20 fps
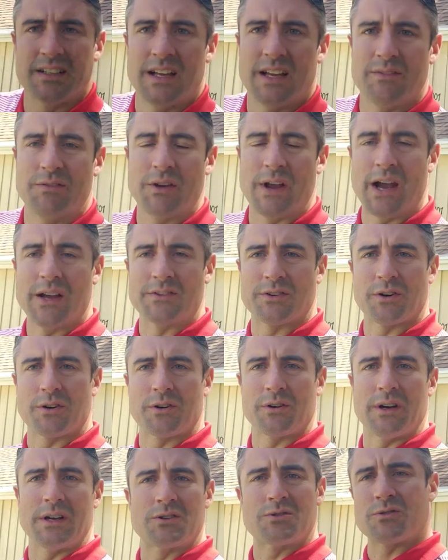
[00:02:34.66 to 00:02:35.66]
If you guys
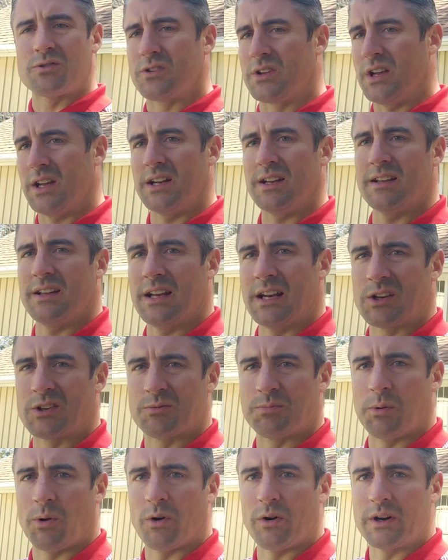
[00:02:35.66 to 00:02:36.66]
are interested in
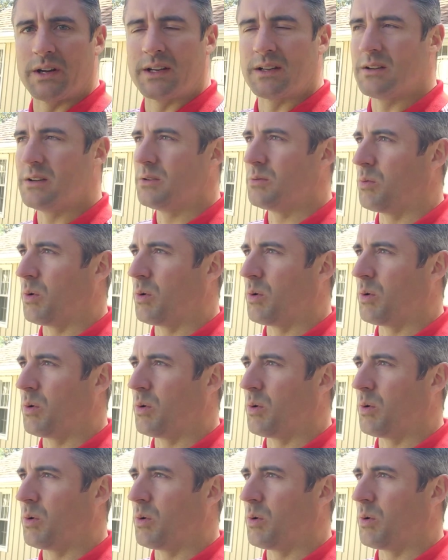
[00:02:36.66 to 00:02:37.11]
exploring